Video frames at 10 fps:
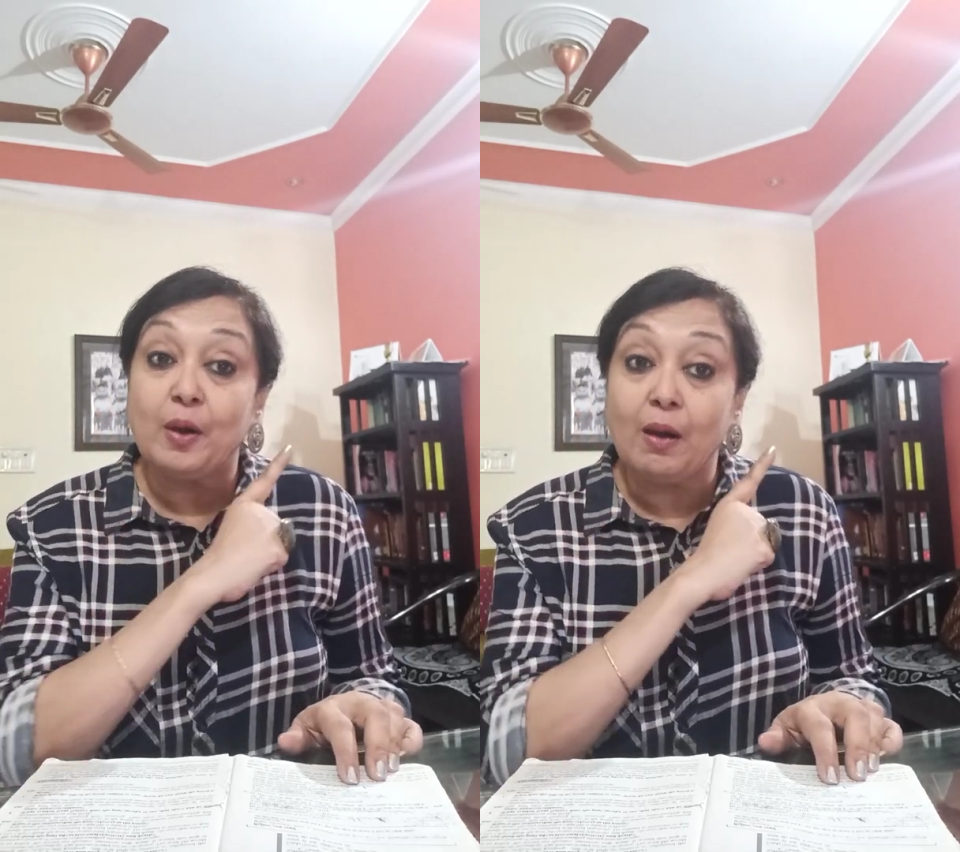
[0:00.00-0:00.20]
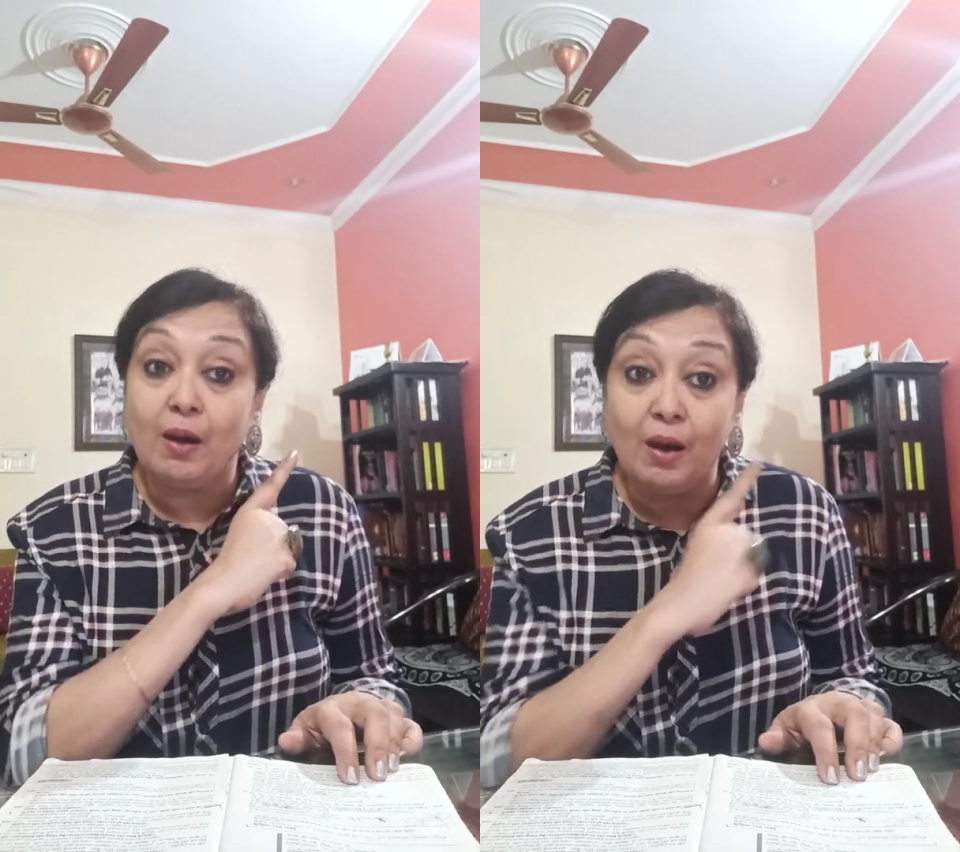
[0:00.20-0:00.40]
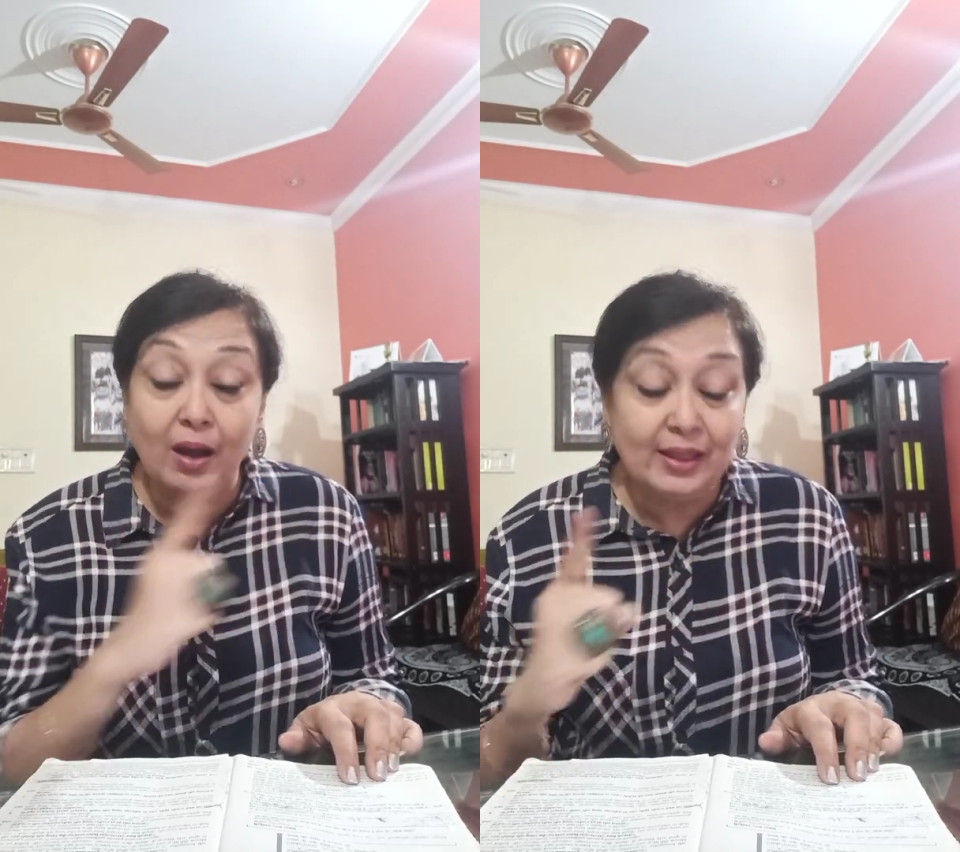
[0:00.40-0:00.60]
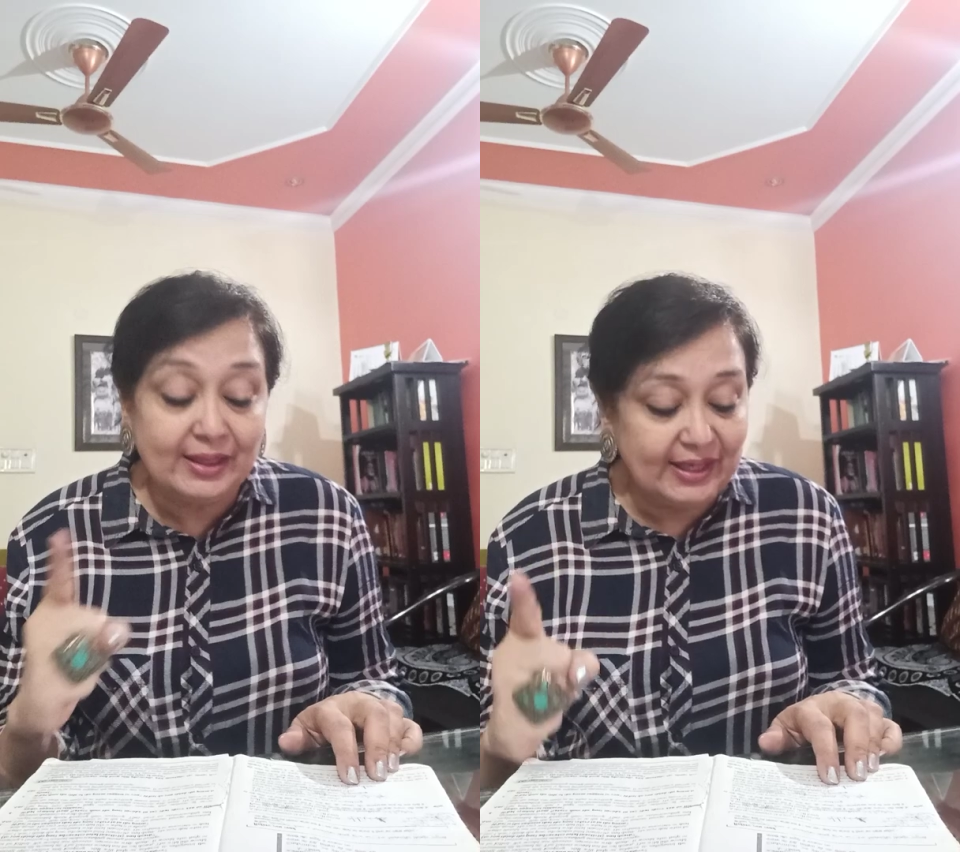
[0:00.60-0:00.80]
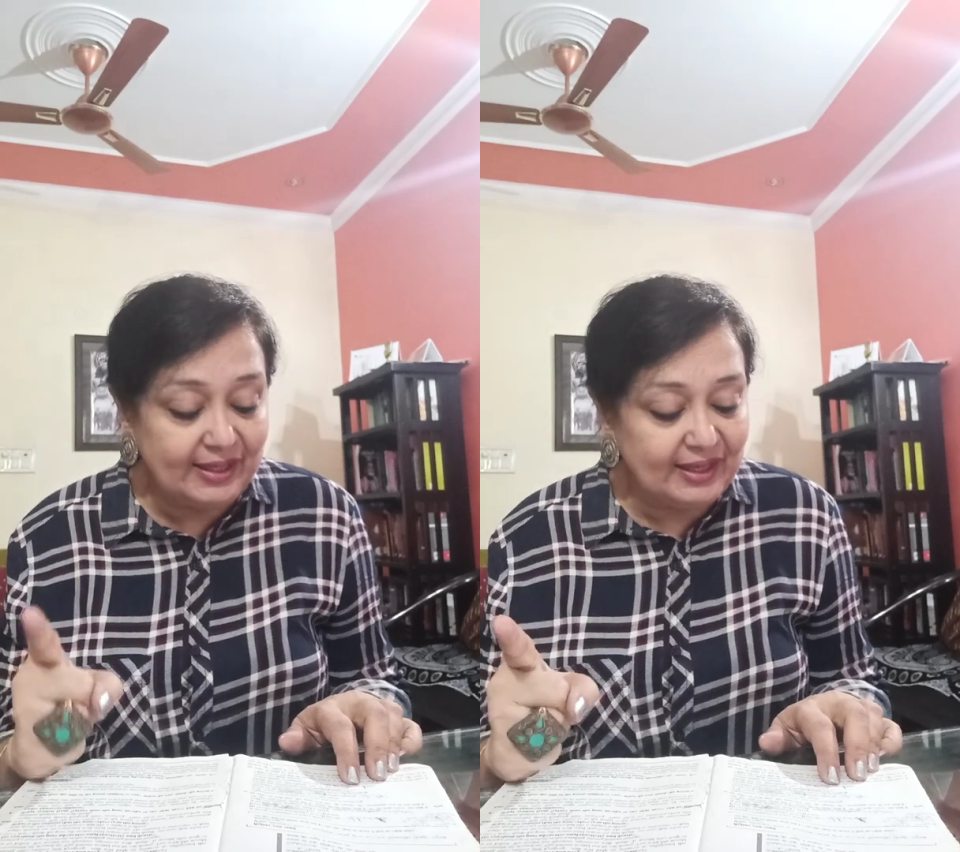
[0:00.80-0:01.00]
all
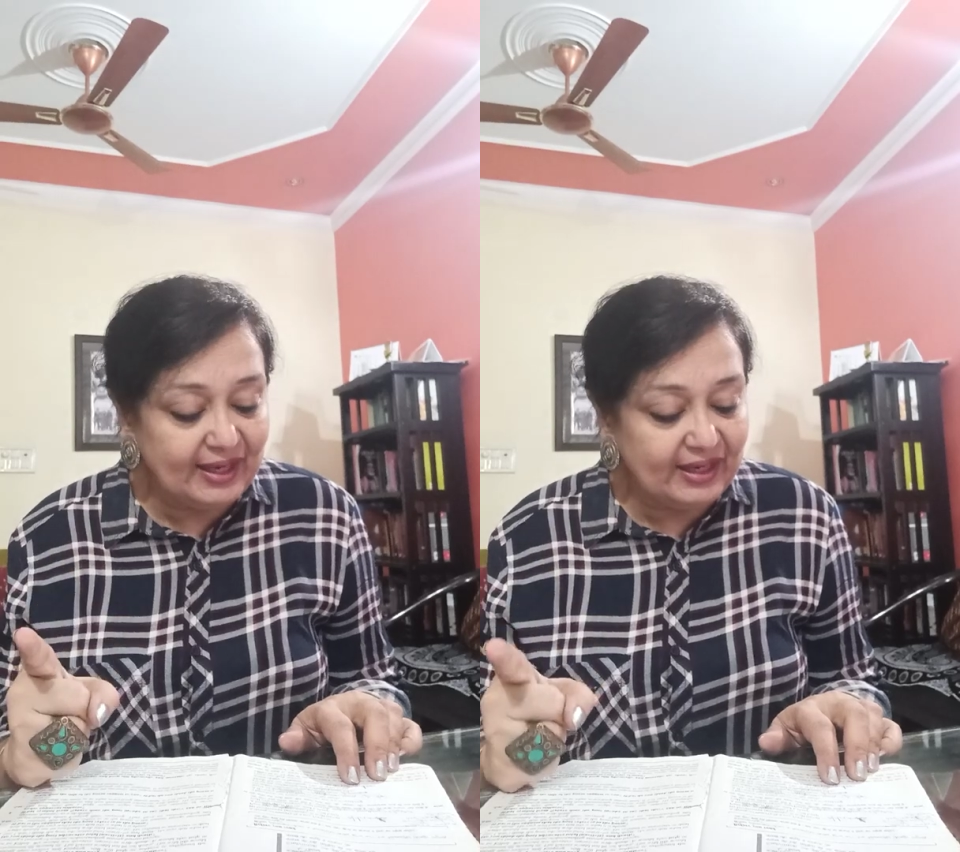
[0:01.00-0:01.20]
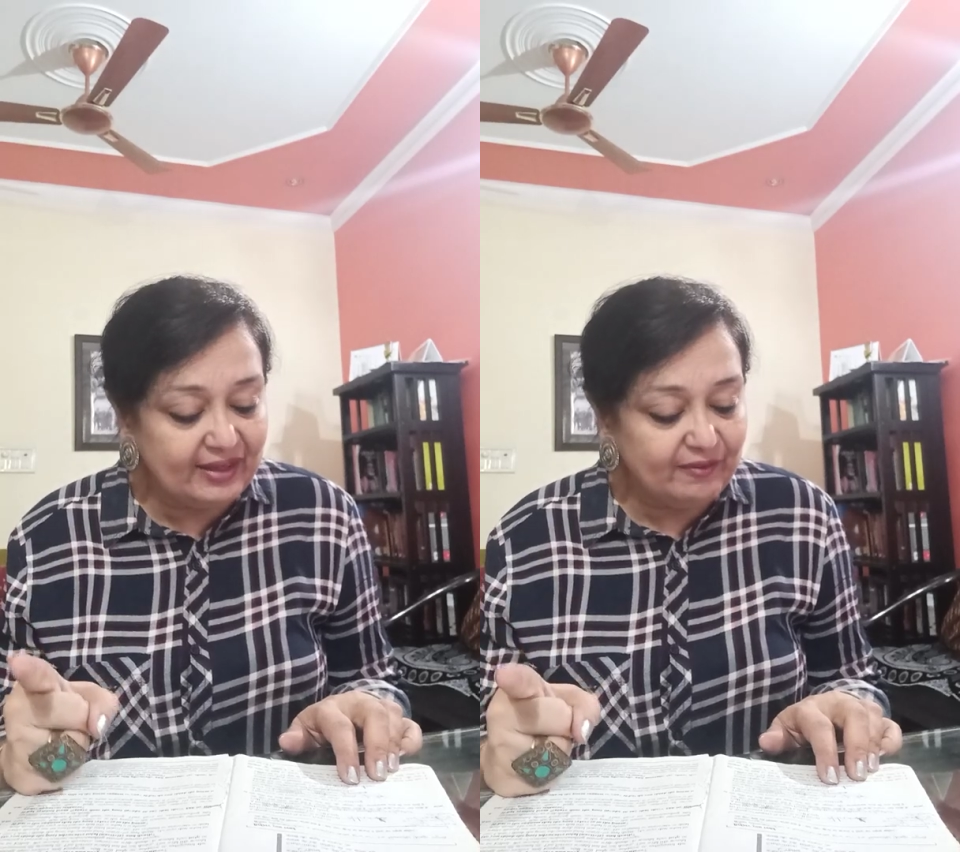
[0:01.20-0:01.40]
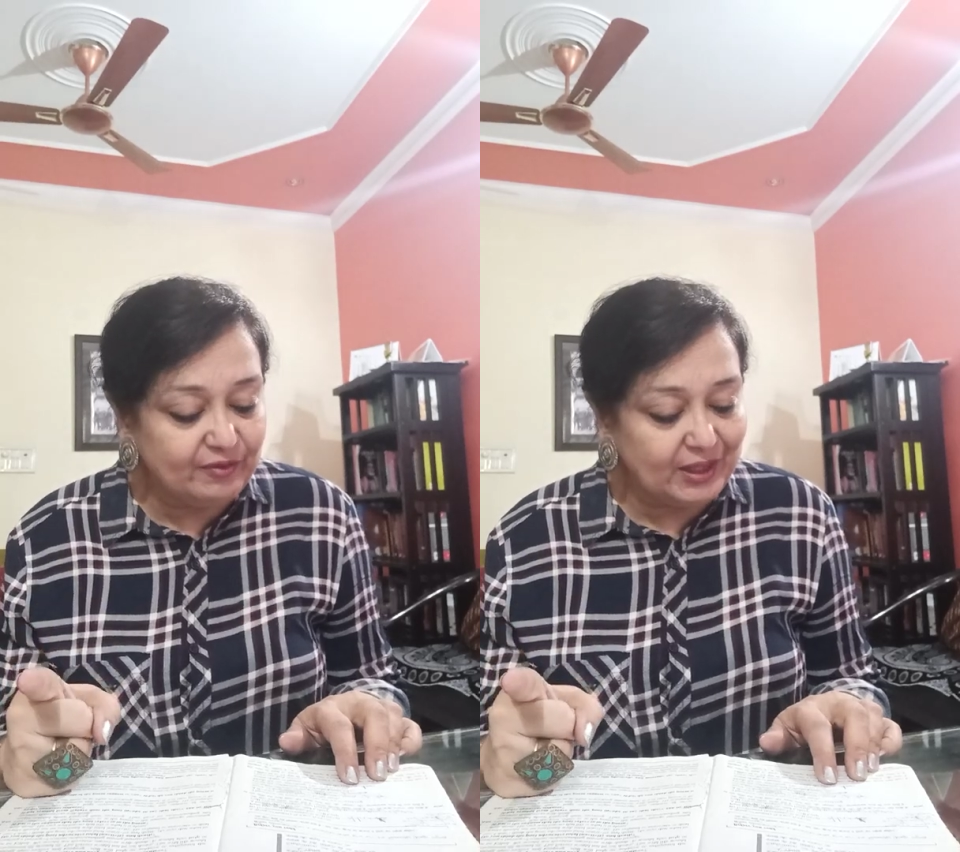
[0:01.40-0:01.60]
the negative